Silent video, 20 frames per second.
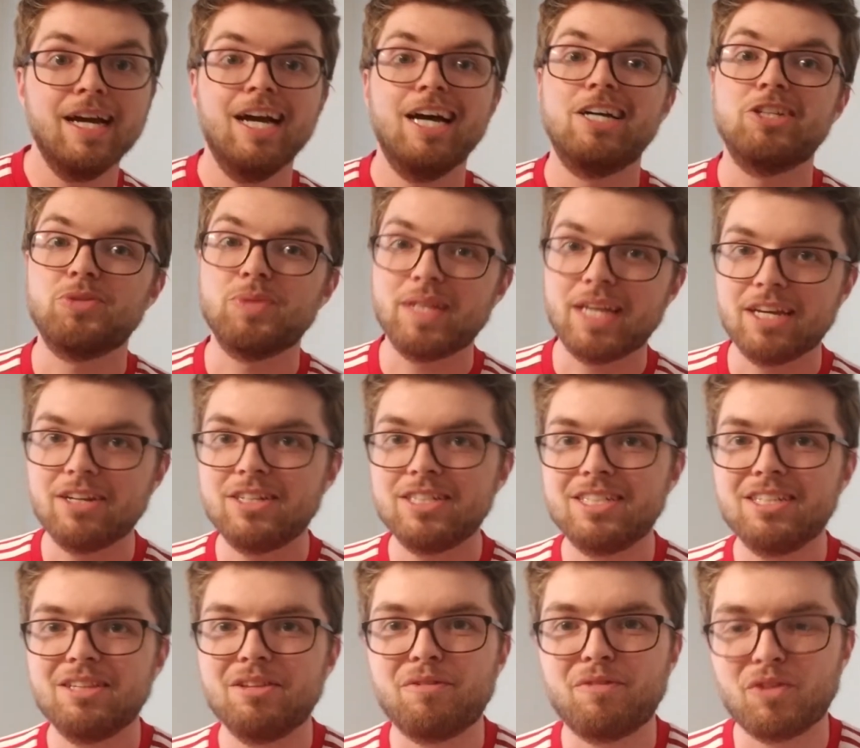As we get on
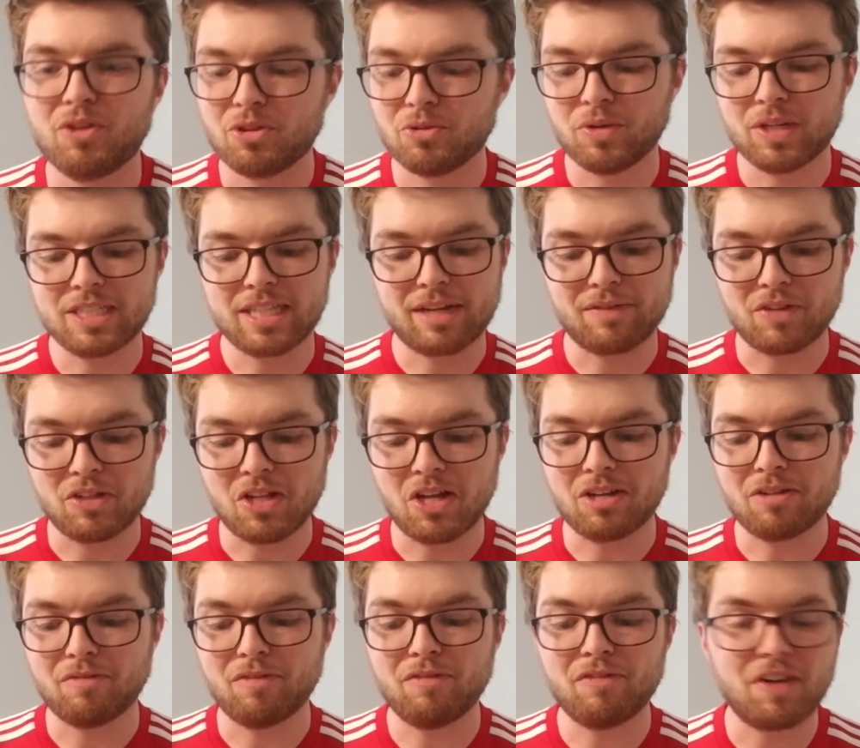to the further weeks, I have a lot
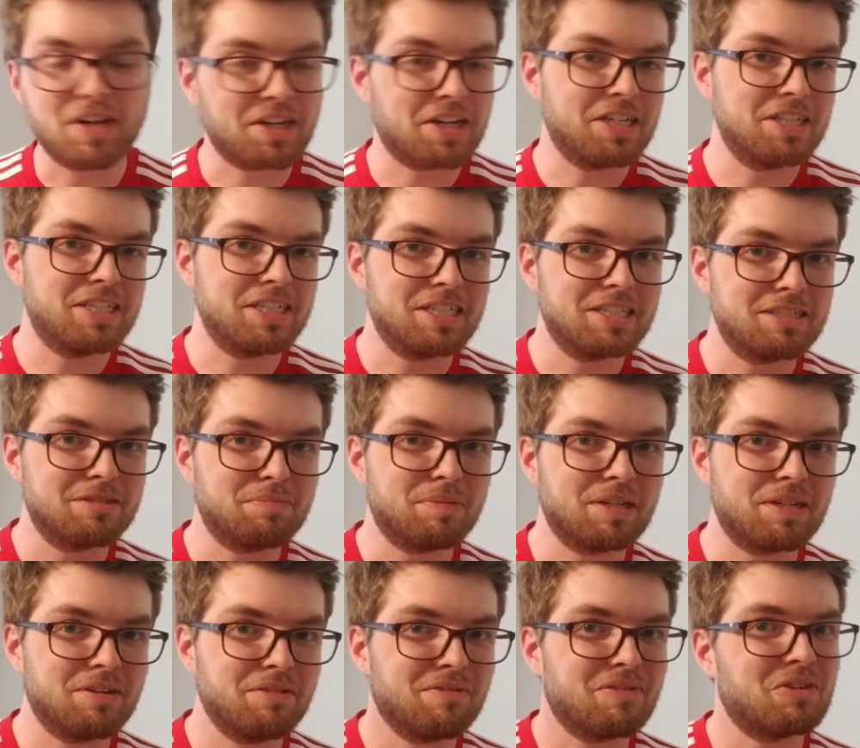of fun ideas,
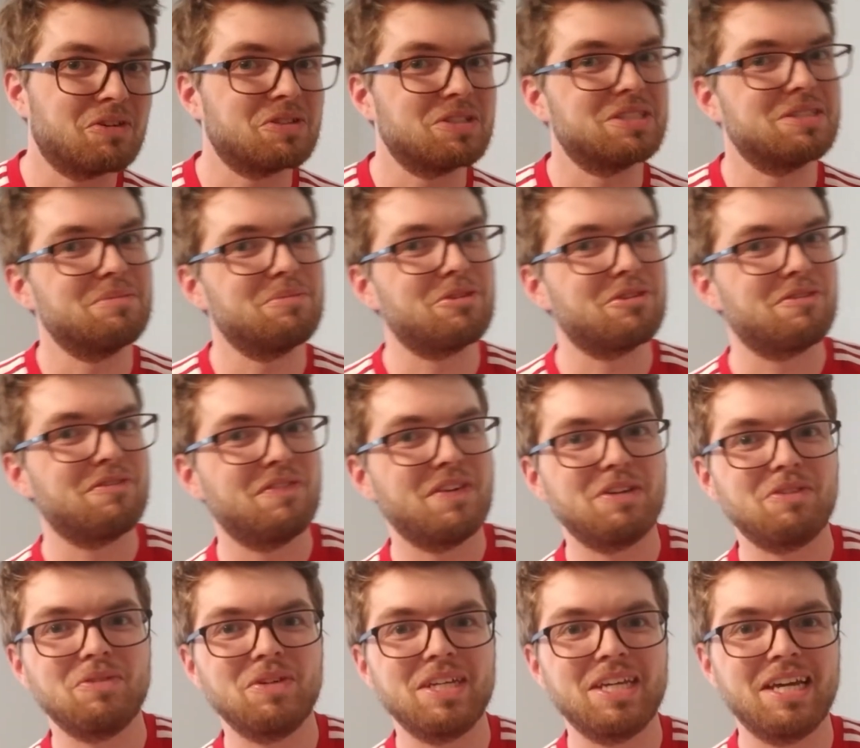but of course, the more
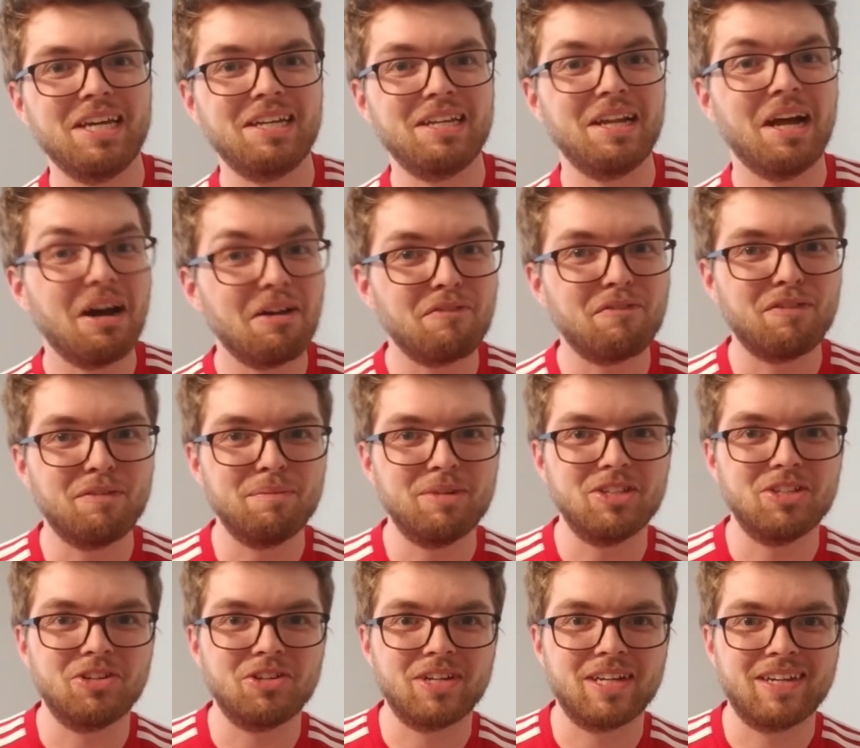fun we get and
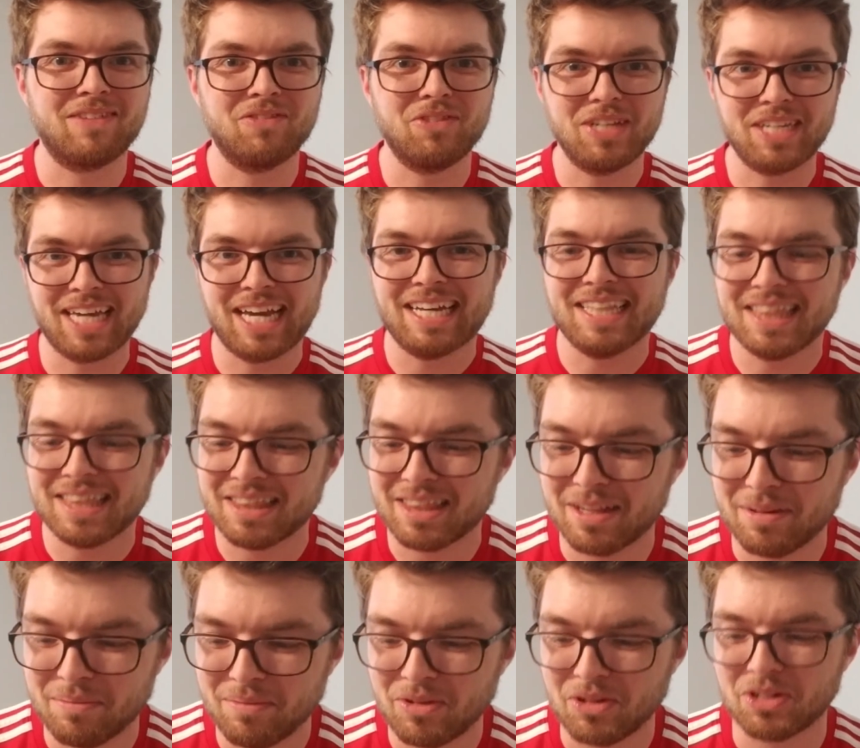unfamiliar we get,
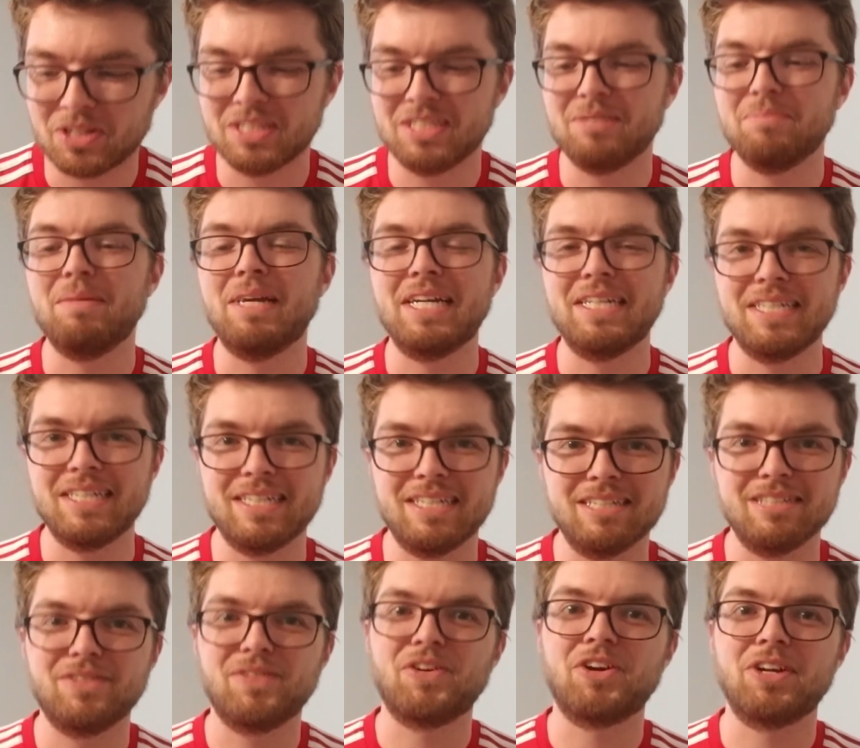the more demanding it
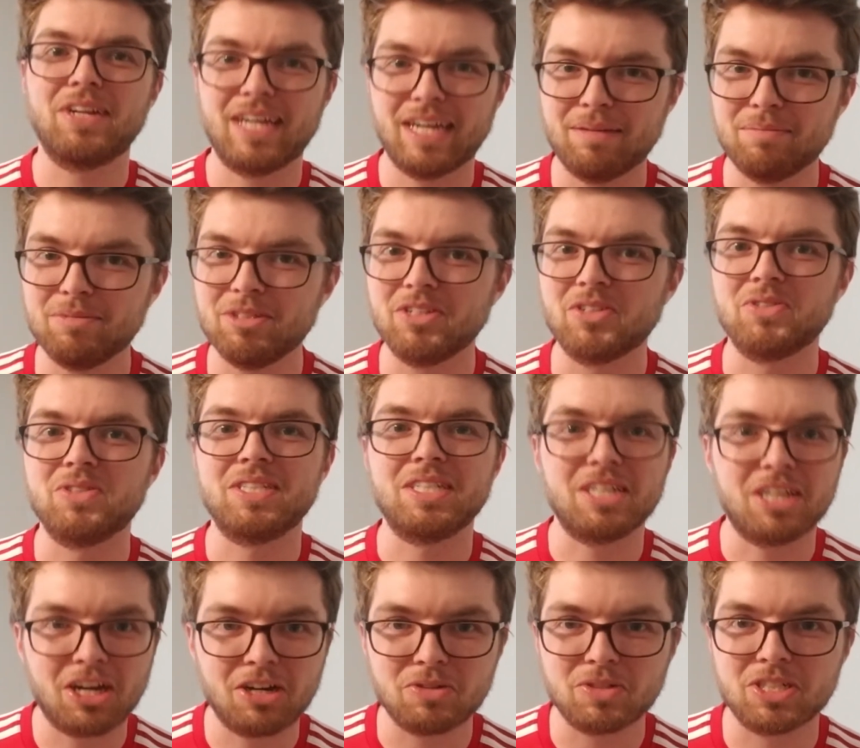is for our game leaders and
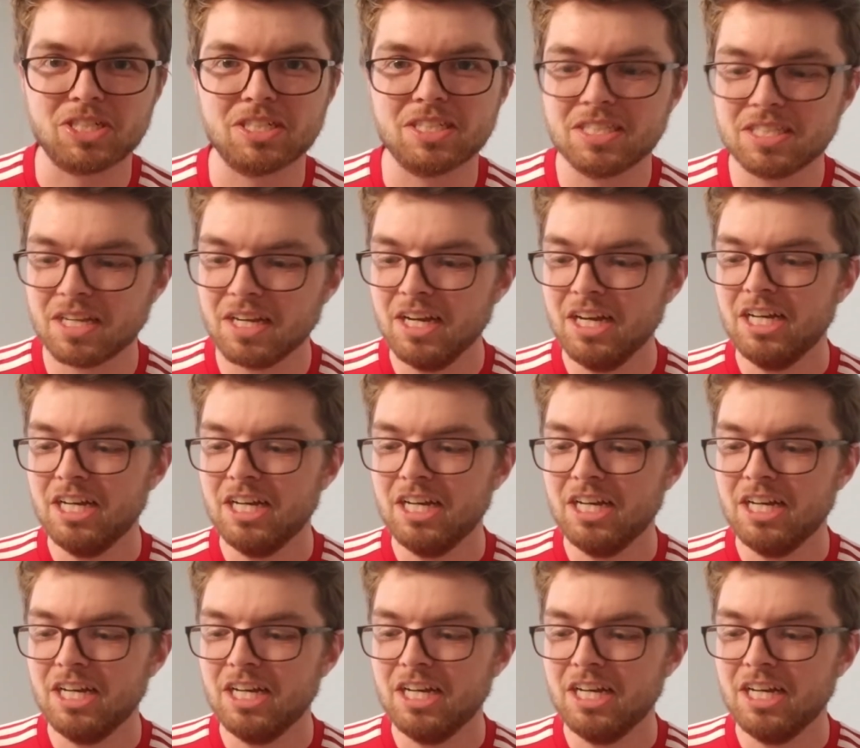coaches.